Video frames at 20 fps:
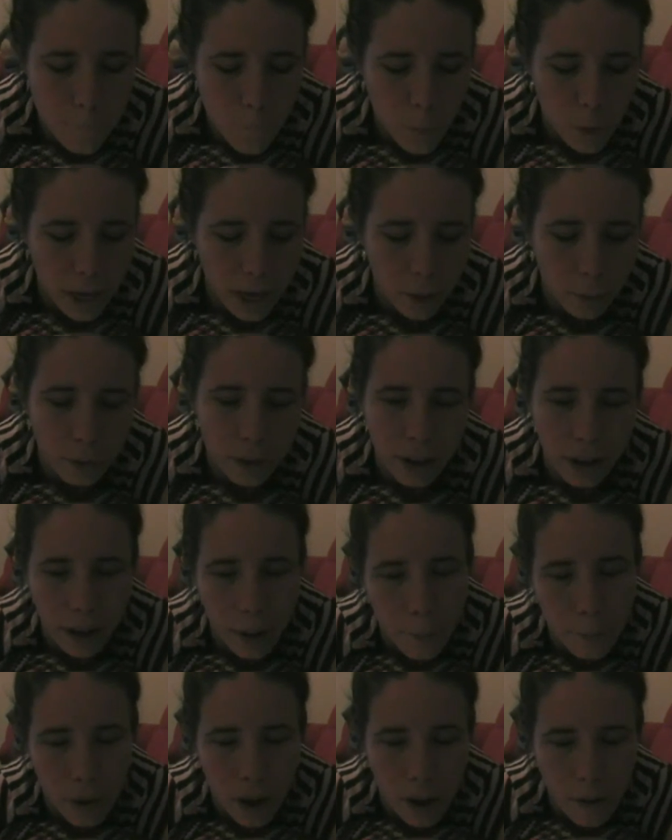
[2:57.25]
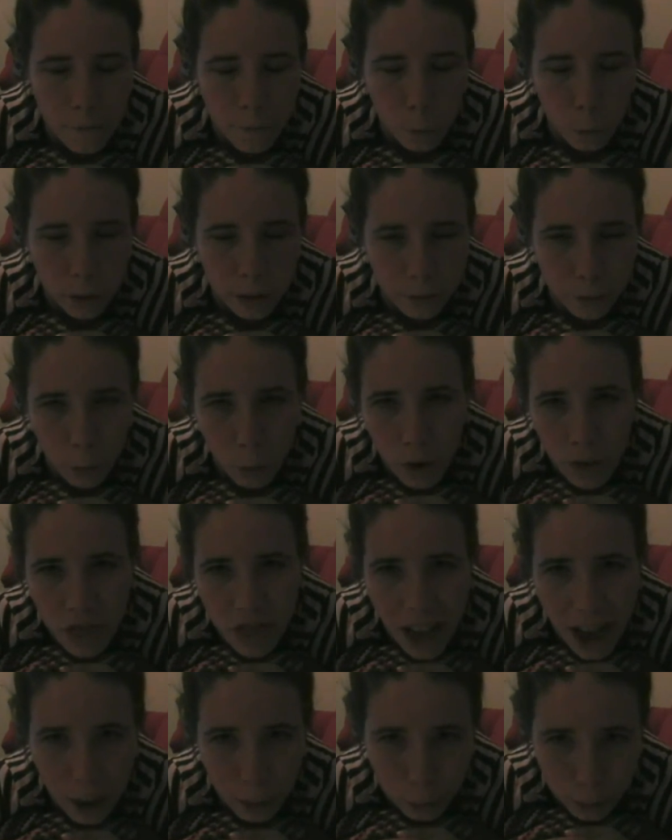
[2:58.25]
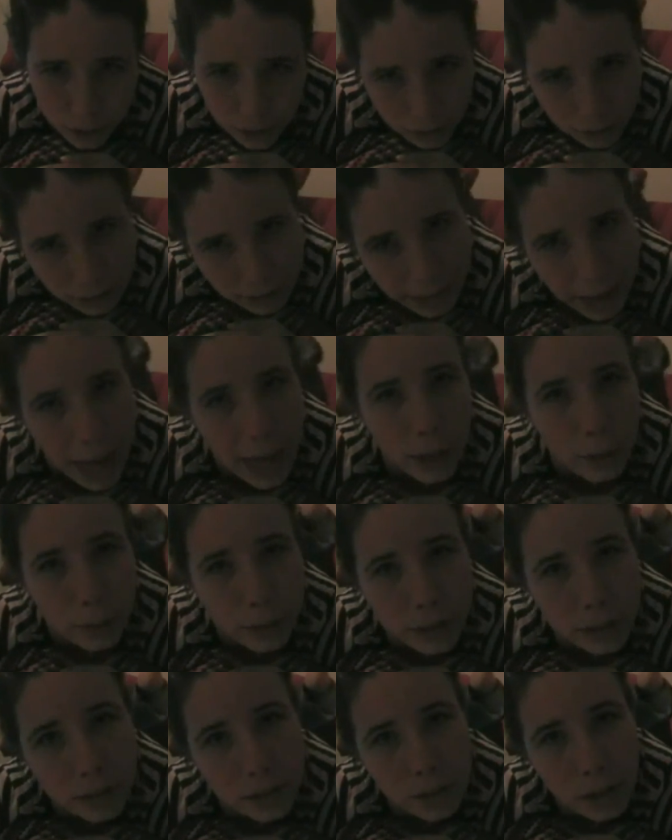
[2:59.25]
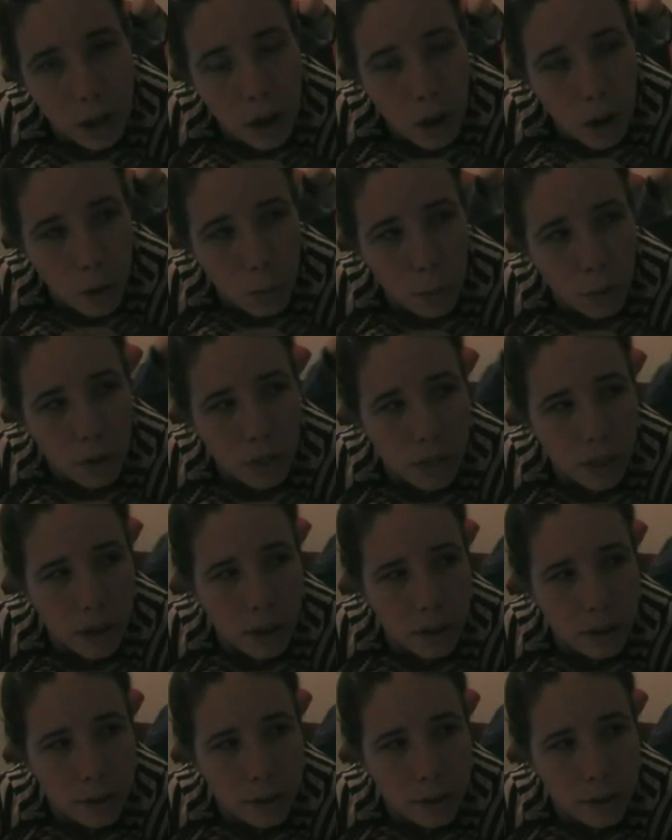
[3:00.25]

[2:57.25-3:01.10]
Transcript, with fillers: went out one night and bought 44,000 calories worth